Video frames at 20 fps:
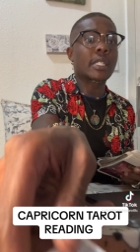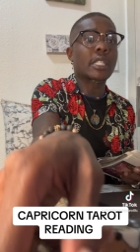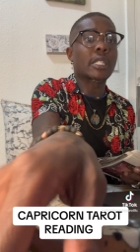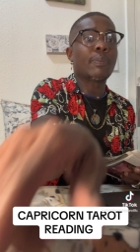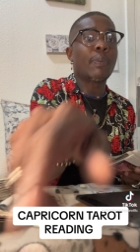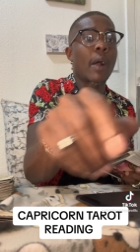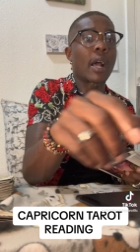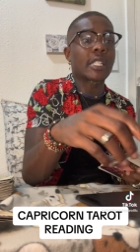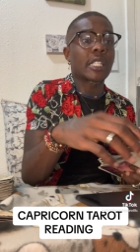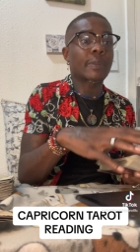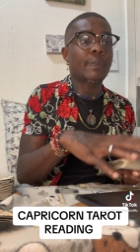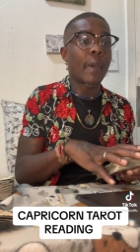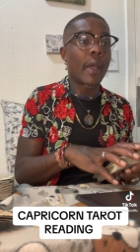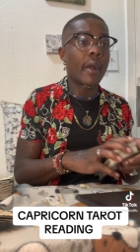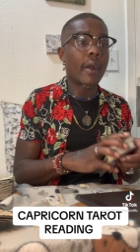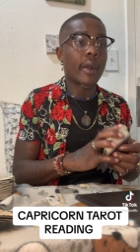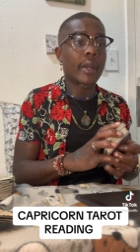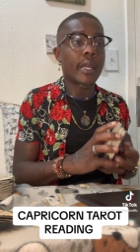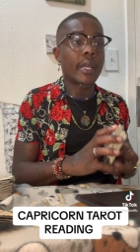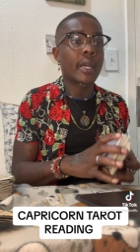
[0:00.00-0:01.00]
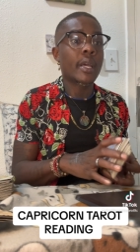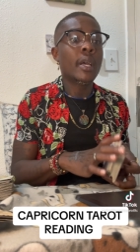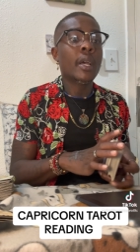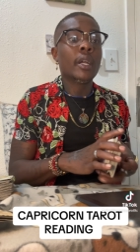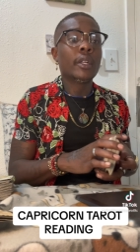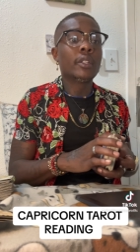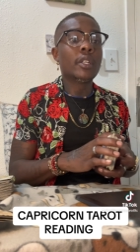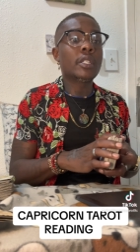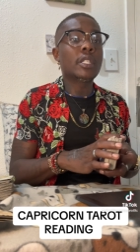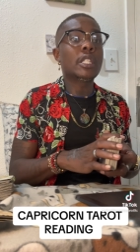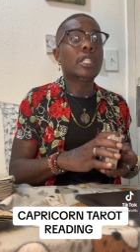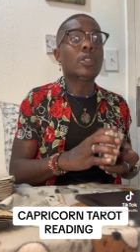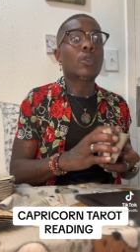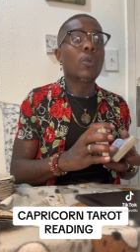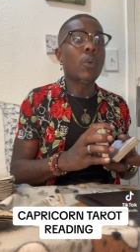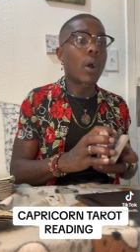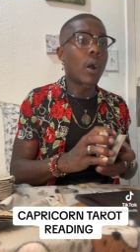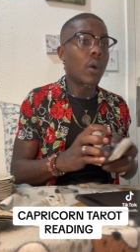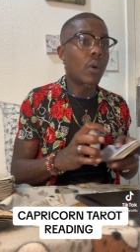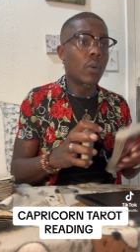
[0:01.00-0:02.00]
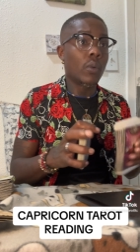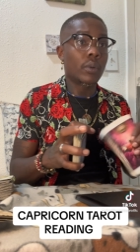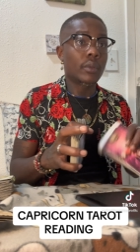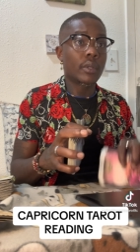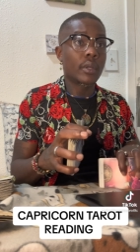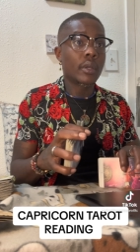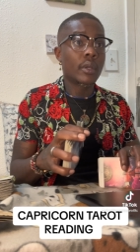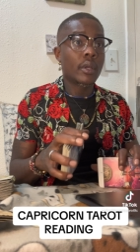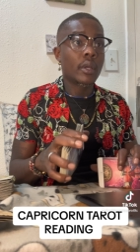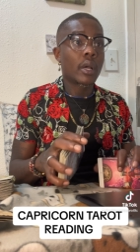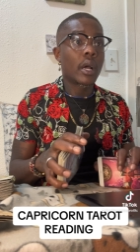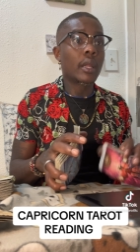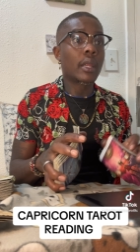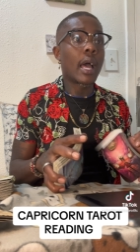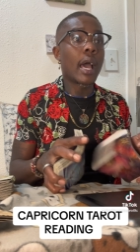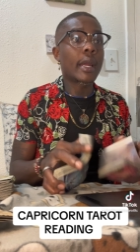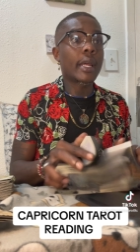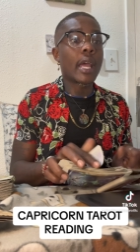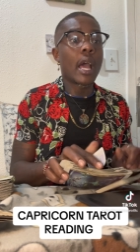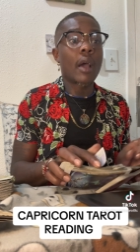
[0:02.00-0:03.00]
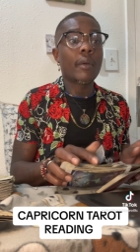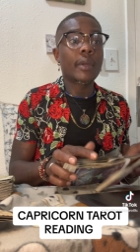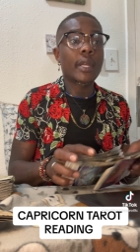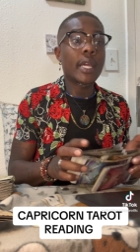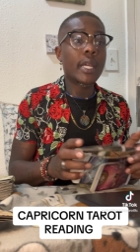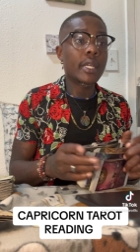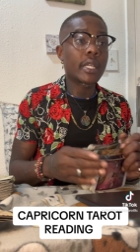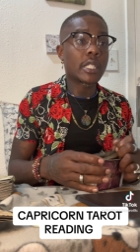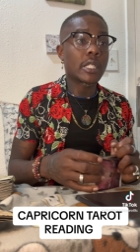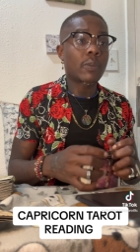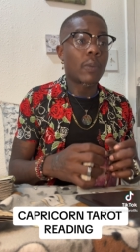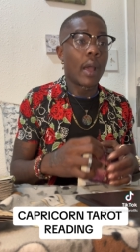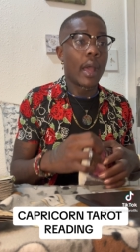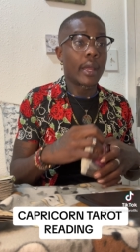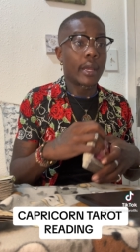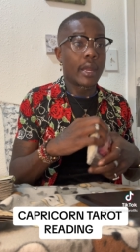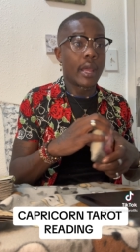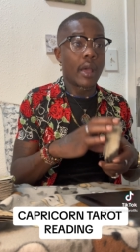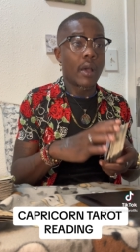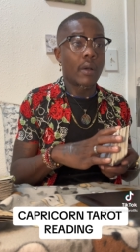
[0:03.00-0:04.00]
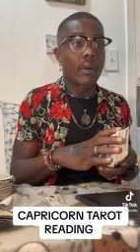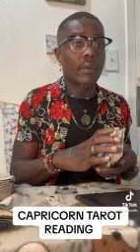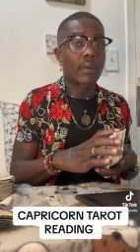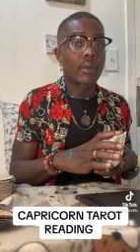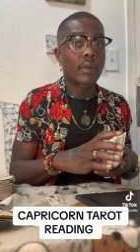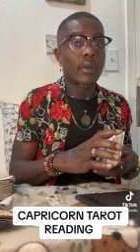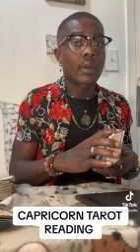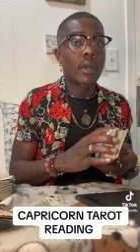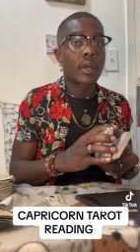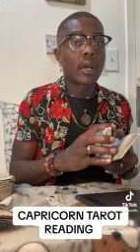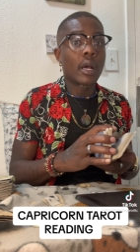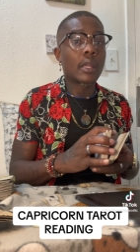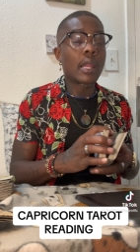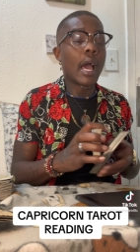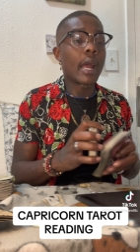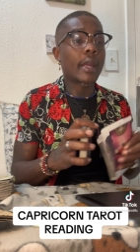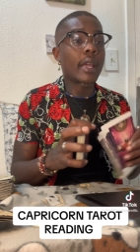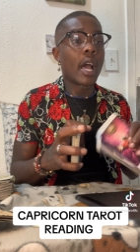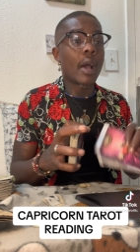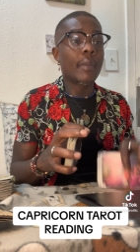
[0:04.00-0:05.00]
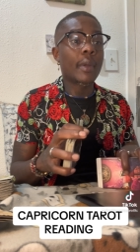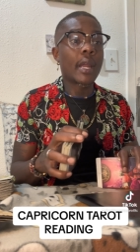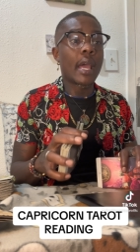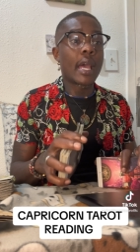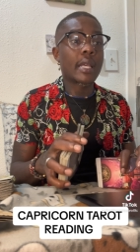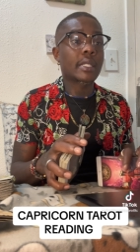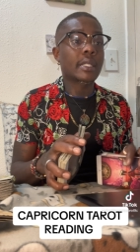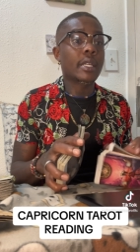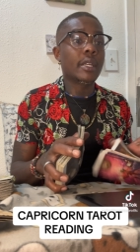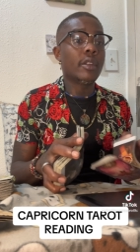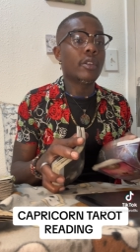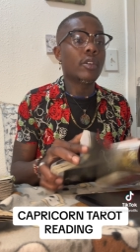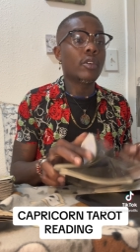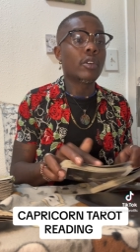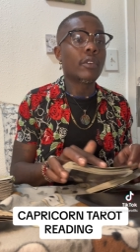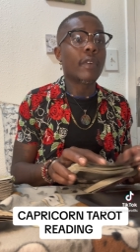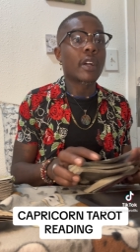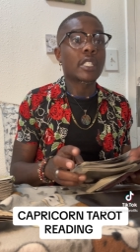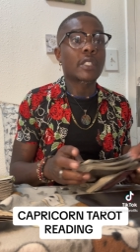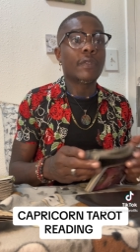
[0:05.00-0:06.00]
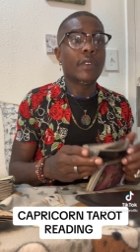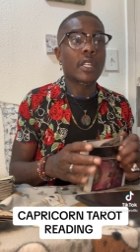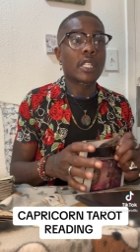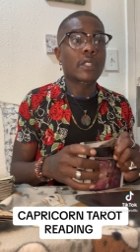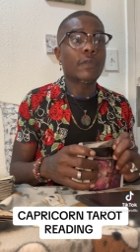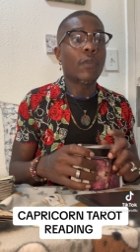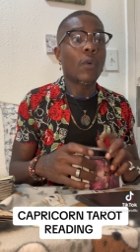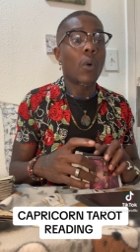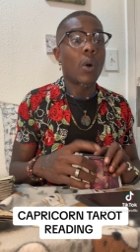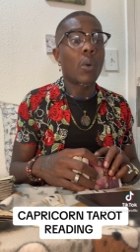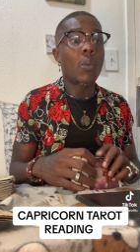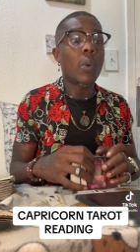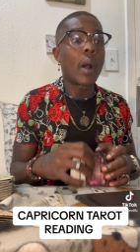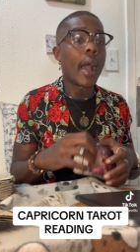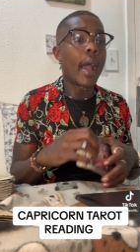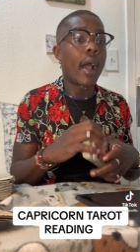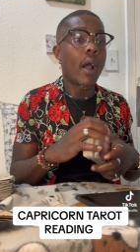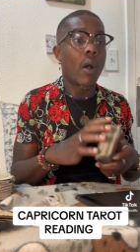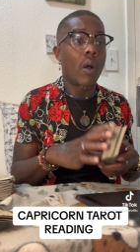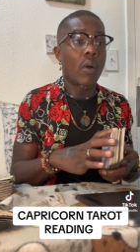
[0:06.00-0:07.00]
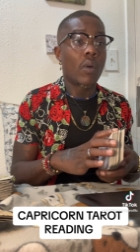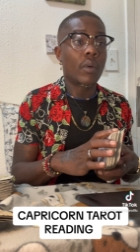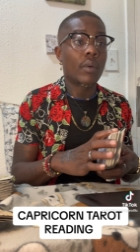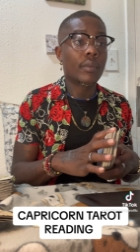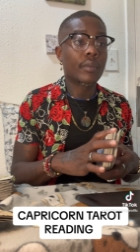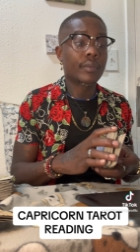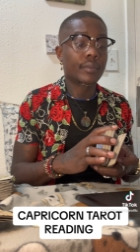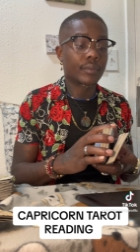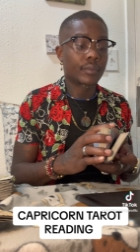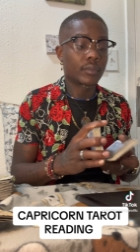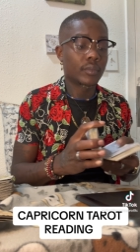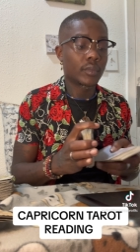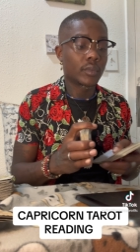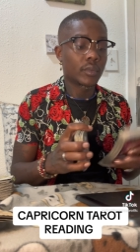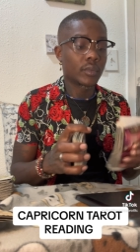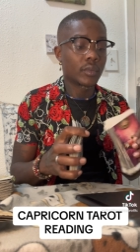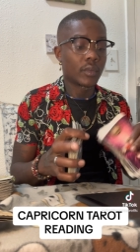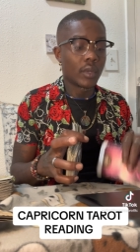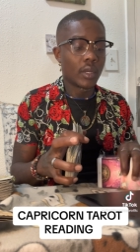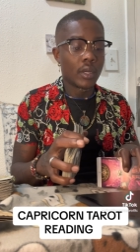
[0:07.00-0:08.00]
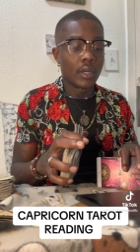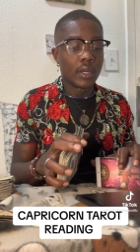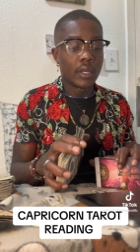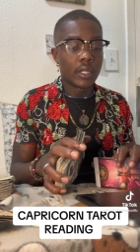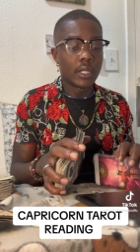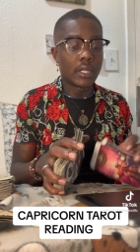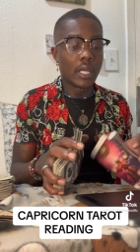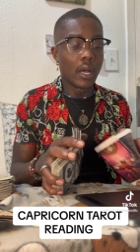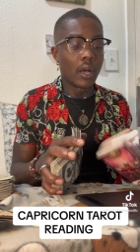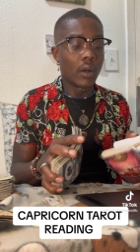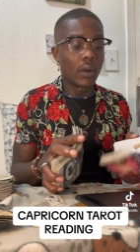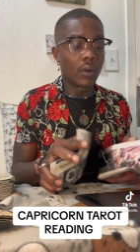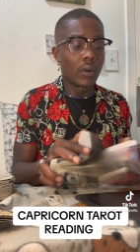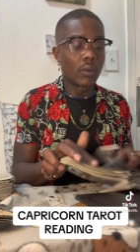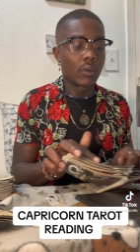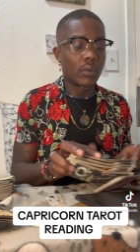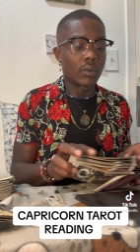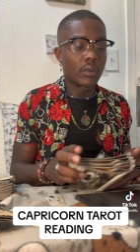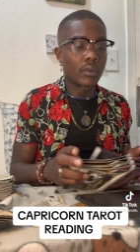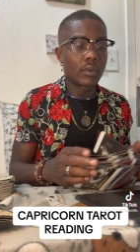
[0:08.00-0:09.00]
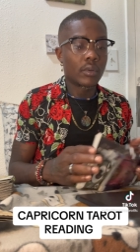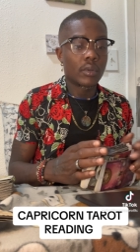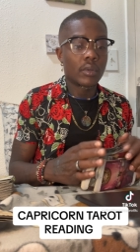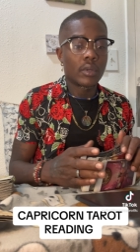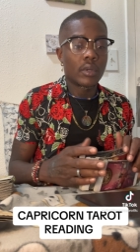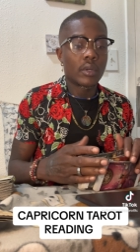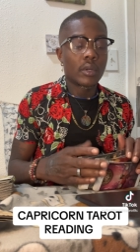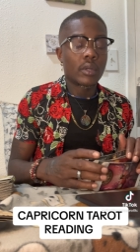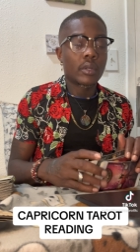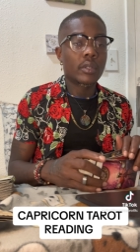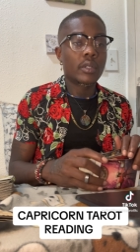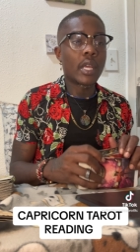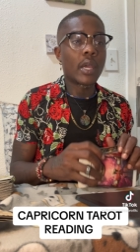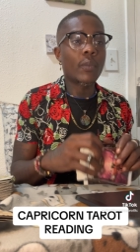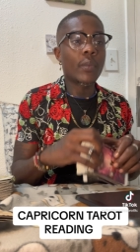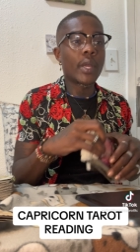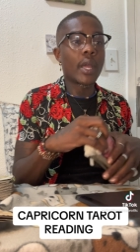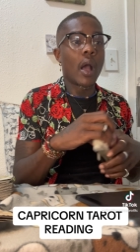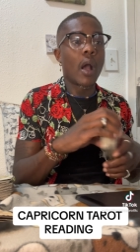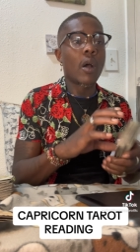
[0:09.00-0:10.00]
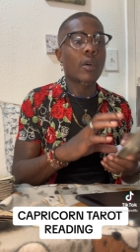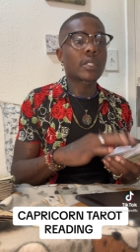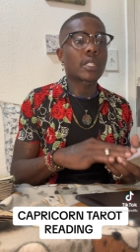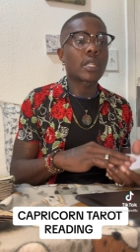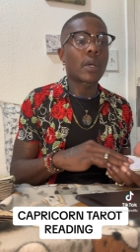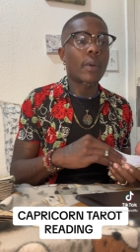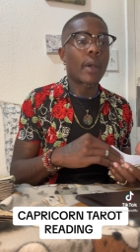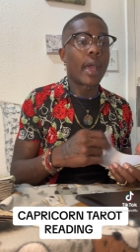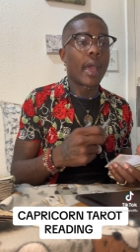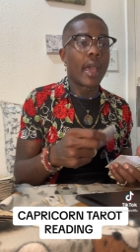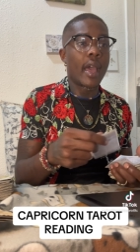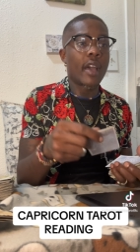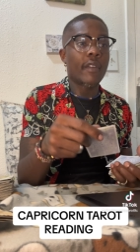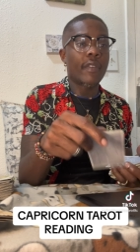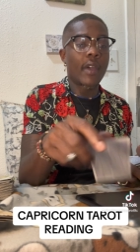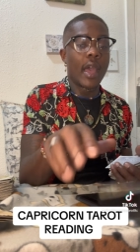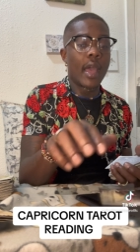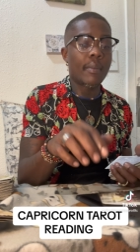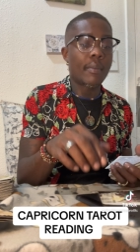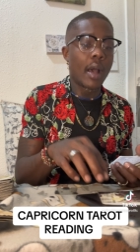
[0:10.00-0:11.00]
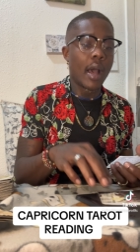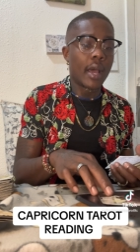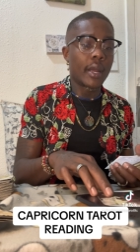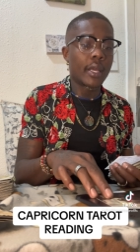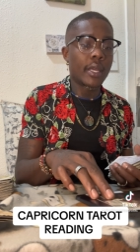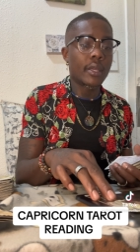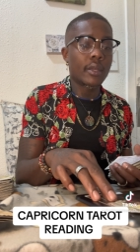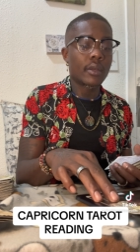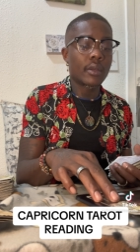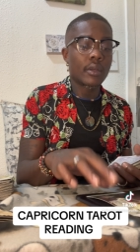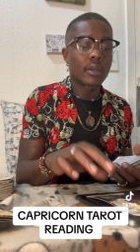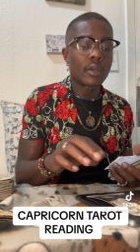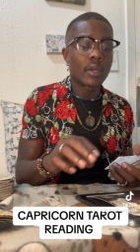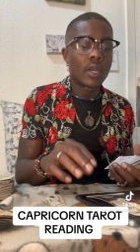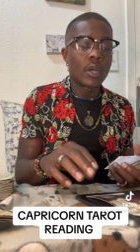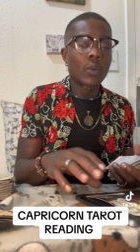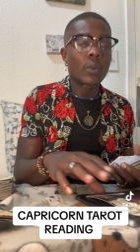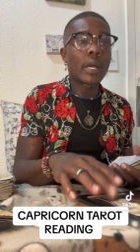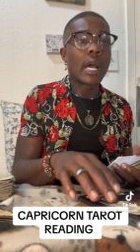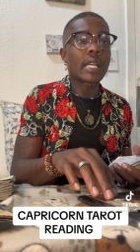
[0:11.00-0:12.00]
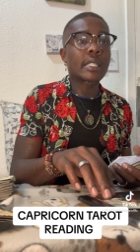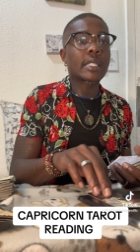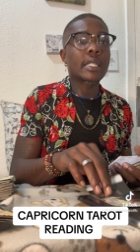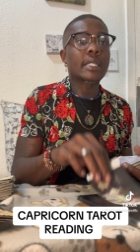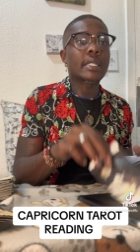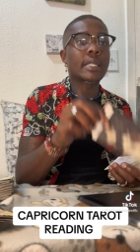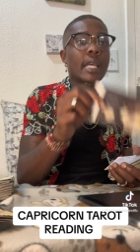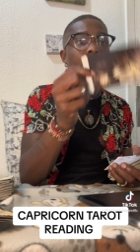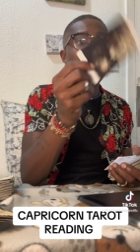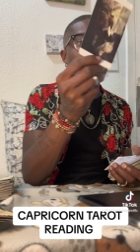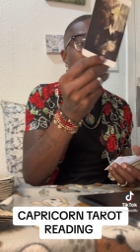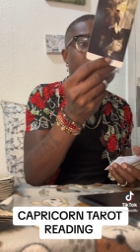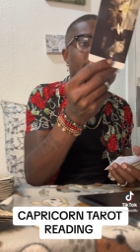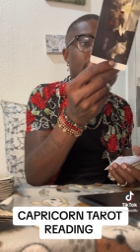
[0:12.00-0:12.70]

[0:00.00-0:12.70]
This is prosperity. This is growth. A lot of y'all need this right now. A lot of y'all been asking the universe for this for a while. So, then we also have, hey, Monty, we got success.